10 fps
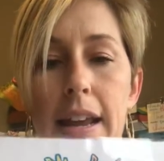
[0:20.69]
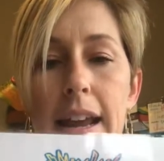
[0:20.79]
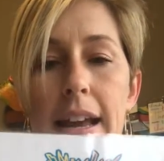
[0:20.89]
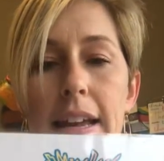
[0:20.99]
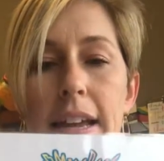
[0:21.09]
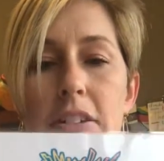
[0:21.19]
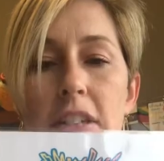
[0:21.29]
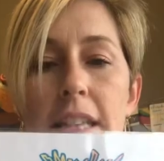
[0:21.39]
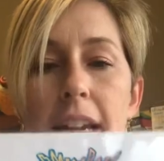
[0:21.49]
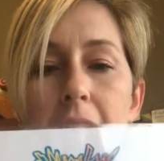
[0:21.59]
and it
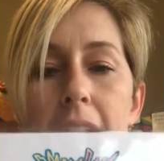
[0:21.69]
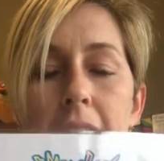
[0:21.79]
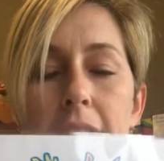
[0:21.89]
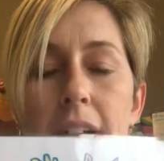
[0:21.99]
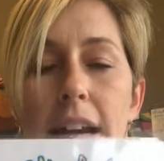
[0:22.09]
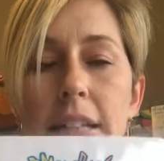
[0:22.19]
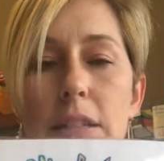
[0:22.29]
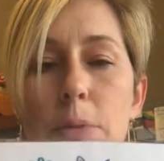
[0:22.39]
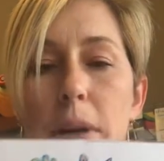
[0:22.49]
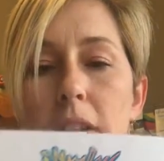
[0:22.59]
just kind of
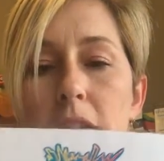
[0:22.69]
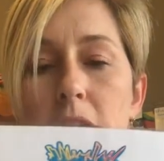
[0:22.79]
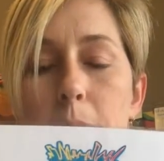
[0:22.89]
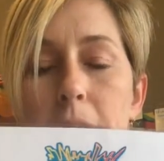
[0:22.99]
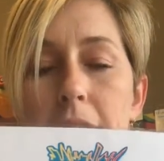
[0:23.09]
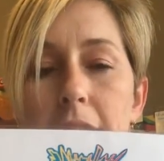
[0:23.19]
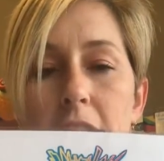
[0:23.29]
highlights what you're doing at